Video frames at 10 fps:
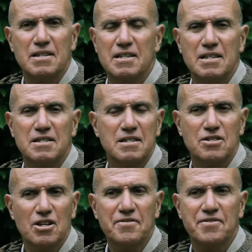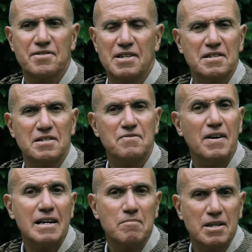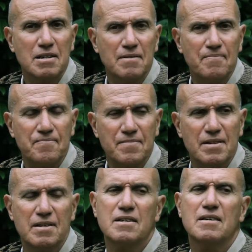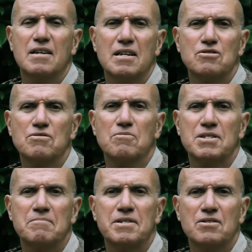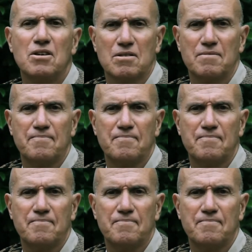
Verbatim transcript: it did not satisfy me. I knew there was something wrong.